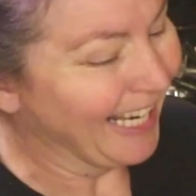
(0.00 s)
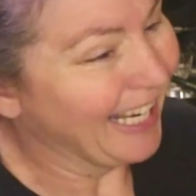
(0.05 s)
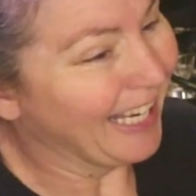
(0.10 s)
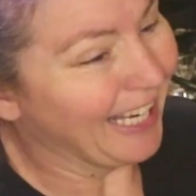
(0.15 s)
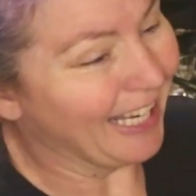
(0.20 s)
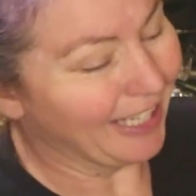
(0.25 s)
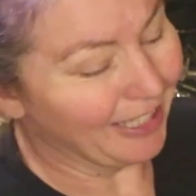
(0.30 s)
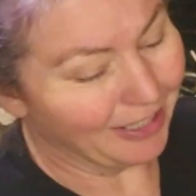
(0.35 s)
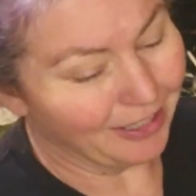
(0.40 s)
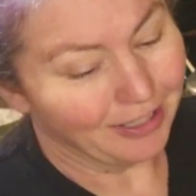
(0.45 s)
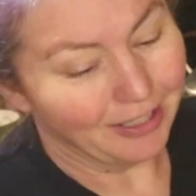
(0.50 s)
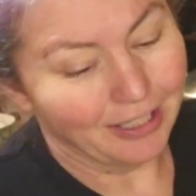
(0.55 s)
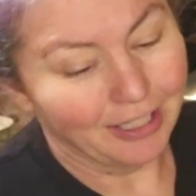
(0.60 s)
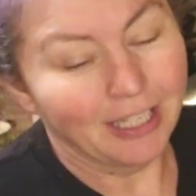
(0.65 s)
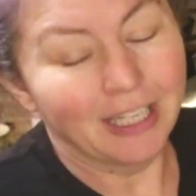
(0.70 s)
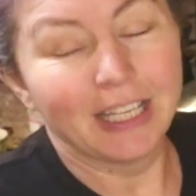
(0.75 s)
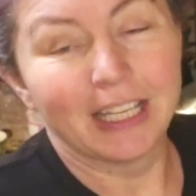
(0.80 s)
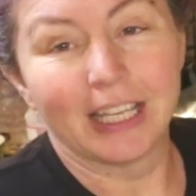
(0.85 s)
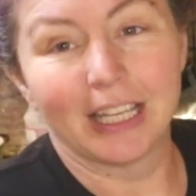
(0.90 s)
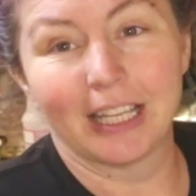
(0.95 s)
It's
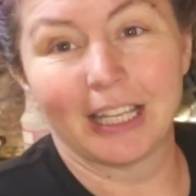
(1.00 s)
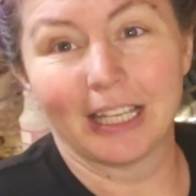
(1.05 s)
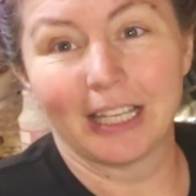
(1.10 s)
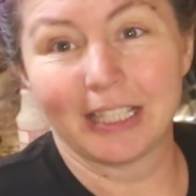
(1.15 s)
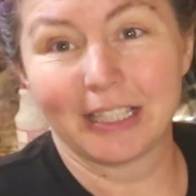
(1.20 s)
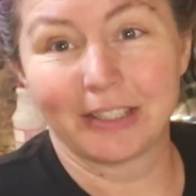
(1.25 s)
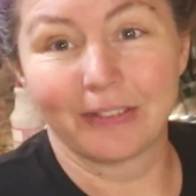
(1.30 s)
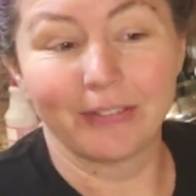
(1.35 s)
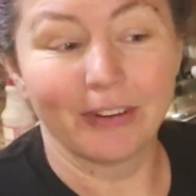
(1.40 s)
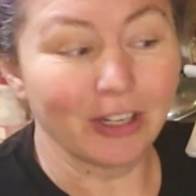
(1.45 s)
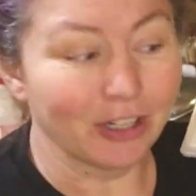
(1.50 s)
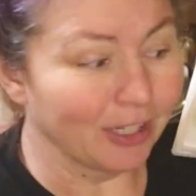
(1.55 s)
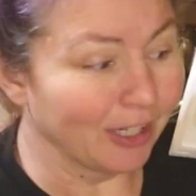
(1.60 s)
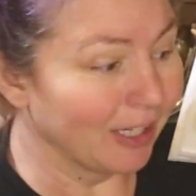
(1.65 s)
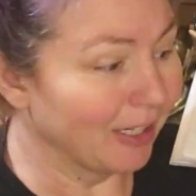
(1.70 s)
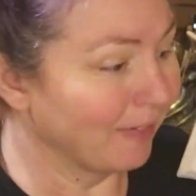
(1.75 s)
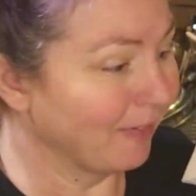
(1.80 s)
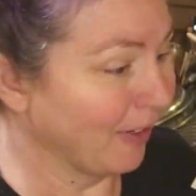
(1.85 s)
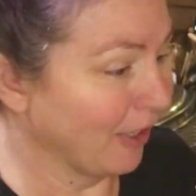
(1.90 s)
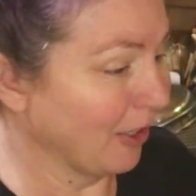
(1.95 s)
it's a
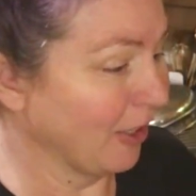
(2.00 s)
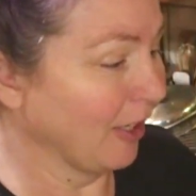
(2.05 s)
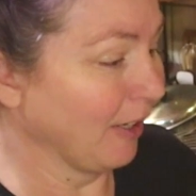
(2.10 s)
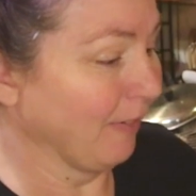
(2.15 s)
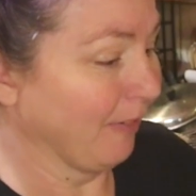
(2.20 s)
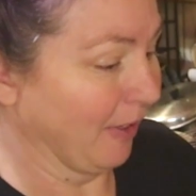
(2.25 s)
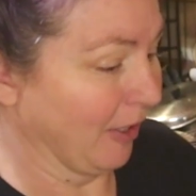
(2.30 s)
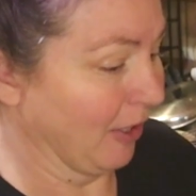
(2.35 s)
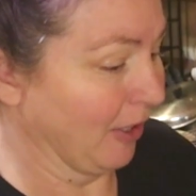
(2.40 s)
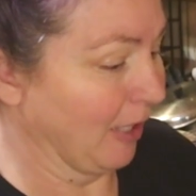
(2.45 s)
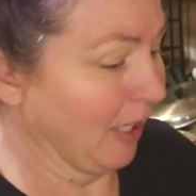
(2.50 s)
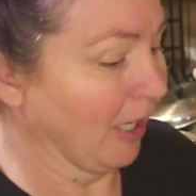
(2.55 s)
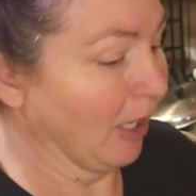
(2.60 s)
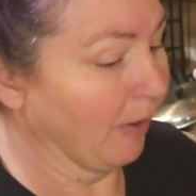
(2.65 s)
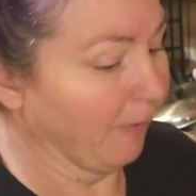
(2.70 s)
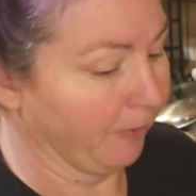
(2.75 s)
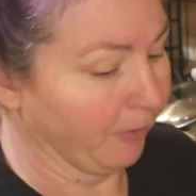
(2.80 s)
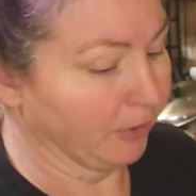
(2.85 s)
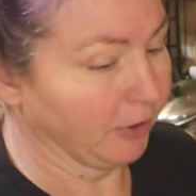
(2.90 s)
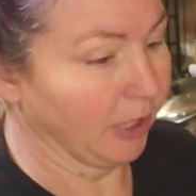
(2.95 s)
very, very, very
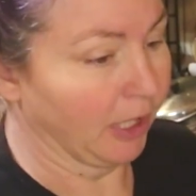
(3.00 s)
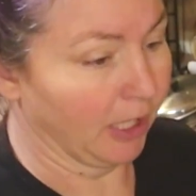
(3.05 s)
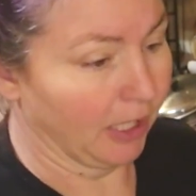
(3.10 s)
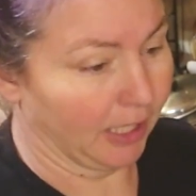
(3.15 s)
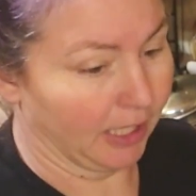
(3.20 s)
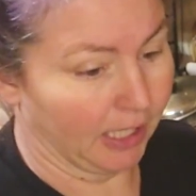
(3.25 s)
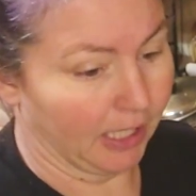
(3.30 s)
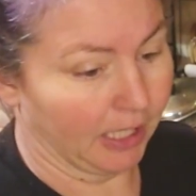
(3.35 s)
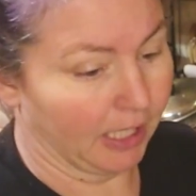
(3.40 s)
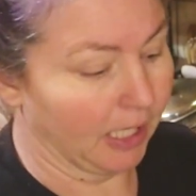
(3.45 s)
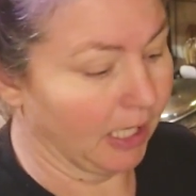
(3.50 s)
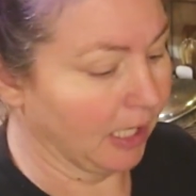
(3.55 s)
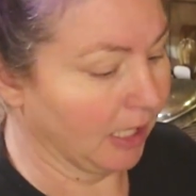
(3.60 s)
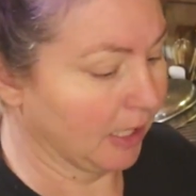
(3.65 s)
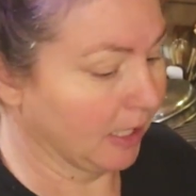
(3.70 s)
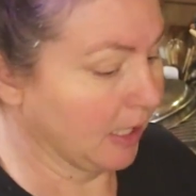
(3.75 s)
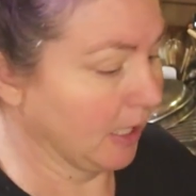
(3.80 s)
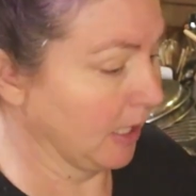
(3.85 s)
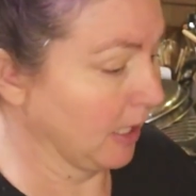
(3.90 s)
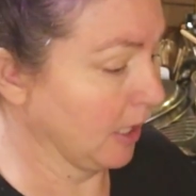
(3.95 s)
helpful tonic
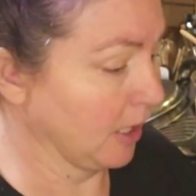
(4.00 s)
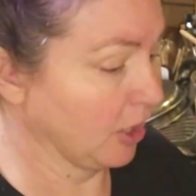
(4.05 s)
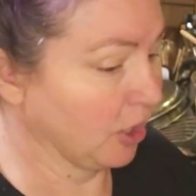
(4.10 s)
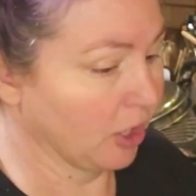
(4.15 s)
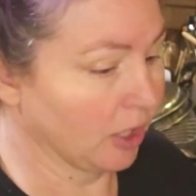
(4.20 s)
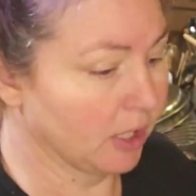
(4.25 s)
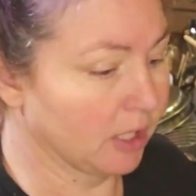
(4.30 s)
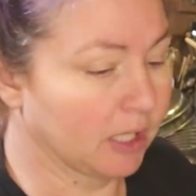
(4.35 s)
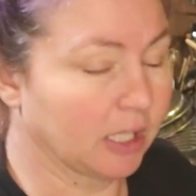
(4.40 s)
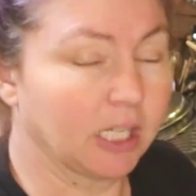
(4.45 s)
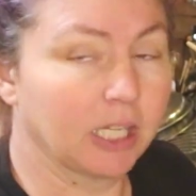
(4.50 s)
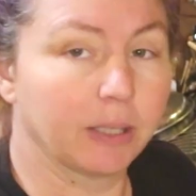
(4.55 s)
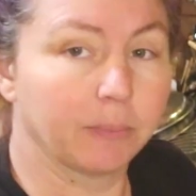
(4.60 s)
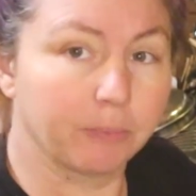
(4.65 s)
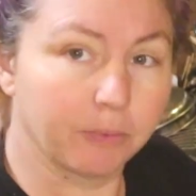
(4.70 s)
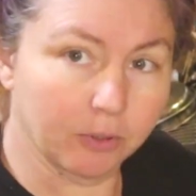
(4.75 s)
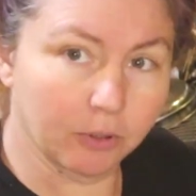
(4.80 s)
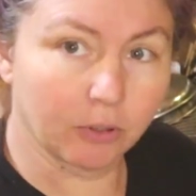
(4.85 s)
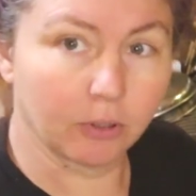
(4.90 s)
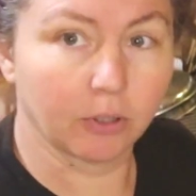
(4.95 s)
to just
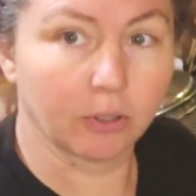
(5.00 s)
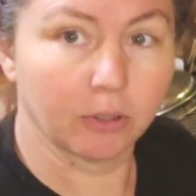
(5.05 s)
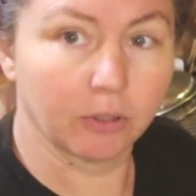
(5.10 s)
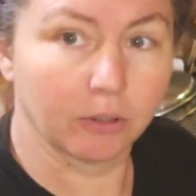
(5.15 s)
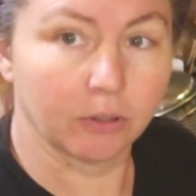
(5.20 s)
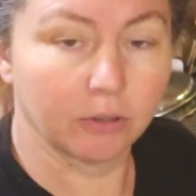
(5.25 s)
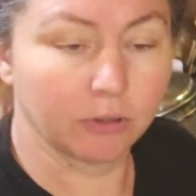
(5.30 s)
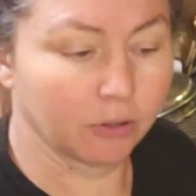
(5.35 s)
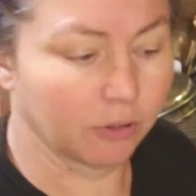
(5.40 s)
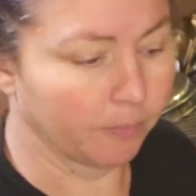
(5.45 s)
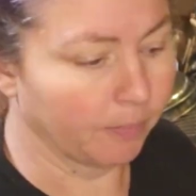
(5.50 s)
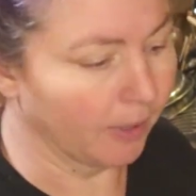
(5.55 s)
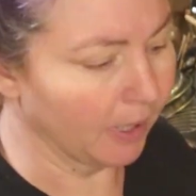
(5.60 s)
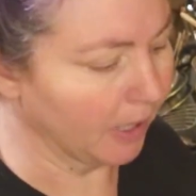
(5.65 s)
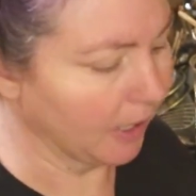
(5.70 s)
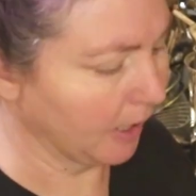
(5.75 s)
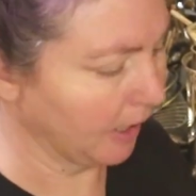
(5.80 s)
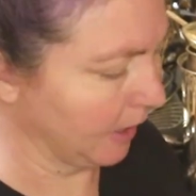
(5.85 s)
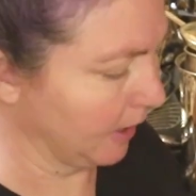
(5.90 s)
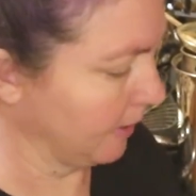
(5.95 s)
keep your, your
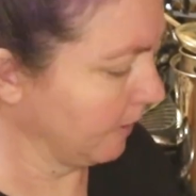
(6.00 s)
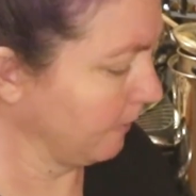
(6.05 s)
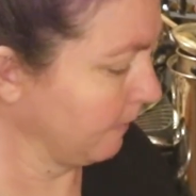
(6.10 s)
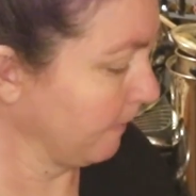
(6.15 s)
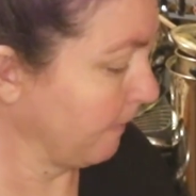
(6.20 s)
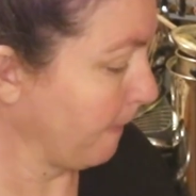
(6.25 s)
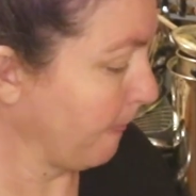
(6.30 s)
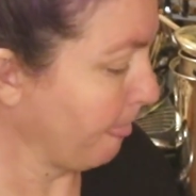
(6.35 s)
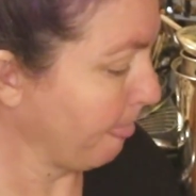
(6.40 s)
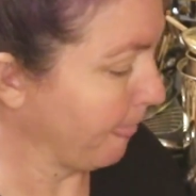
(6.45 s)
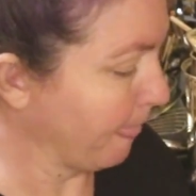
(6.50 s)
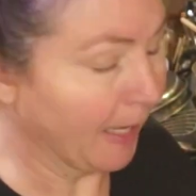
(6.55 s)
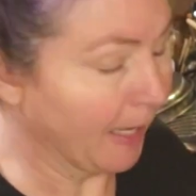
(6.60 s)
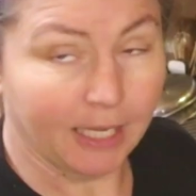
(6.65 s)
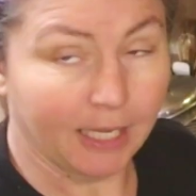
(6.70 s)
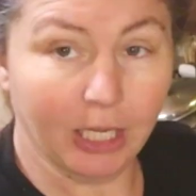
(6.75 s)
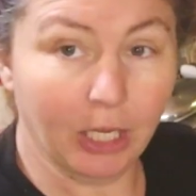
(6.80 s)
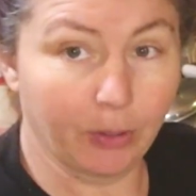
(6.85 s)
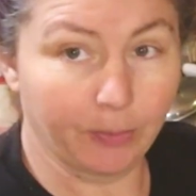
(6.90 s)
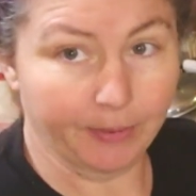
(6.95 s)
body
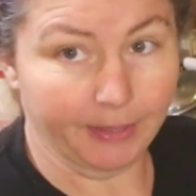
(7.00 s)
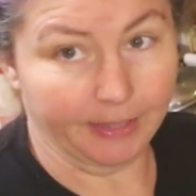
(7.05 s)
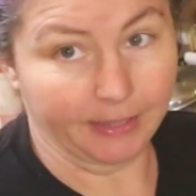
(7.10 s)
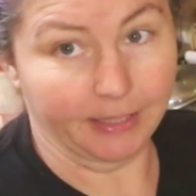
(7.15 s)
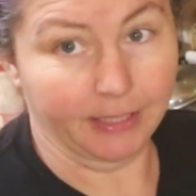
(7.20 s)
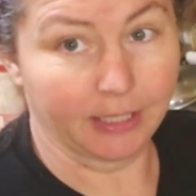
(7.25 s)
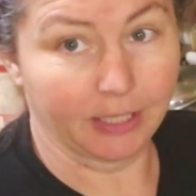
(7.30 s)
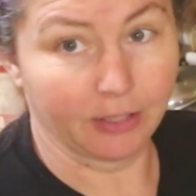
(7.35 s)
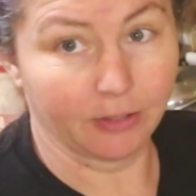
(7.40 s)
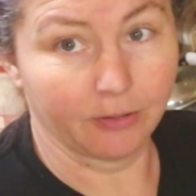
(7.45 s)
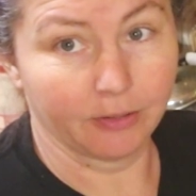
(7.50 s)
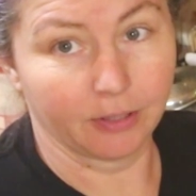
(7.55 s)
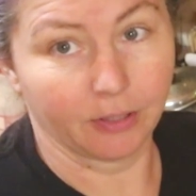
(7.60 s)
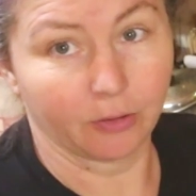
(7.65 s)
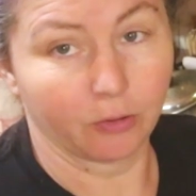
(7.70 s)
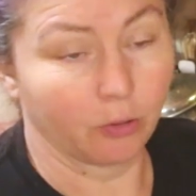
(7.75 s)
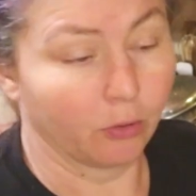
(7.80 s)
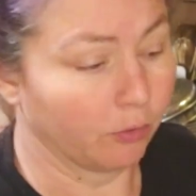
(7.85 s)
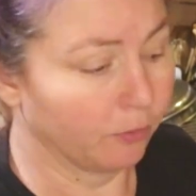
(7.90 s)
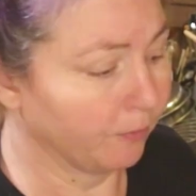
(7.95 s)
going, you know, in the
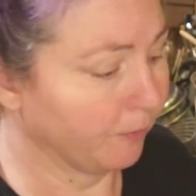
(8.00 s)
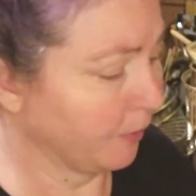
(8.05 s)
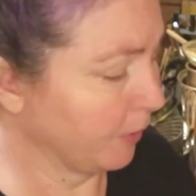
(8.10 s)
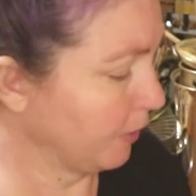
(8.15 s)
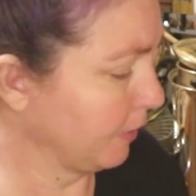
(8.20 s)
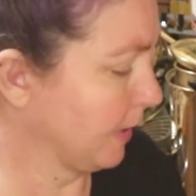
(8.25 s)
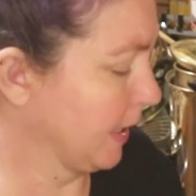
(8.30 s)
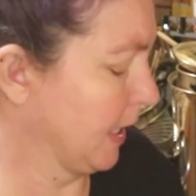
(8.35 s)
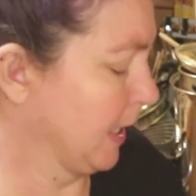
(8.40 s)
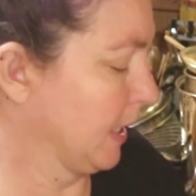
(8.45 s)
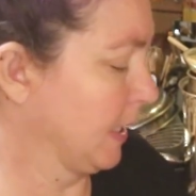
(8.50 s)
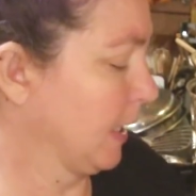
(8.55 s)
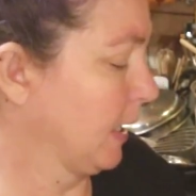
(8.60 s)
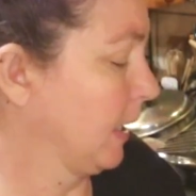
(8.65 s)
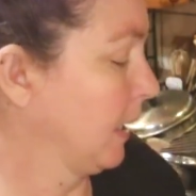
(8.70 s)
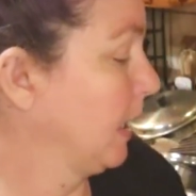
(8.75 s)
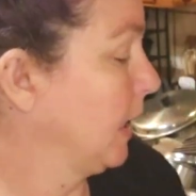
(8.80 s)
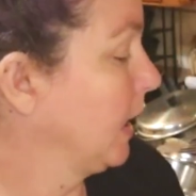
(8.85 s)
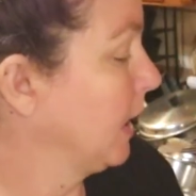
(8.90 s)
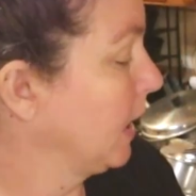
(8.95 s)
cold and flu season.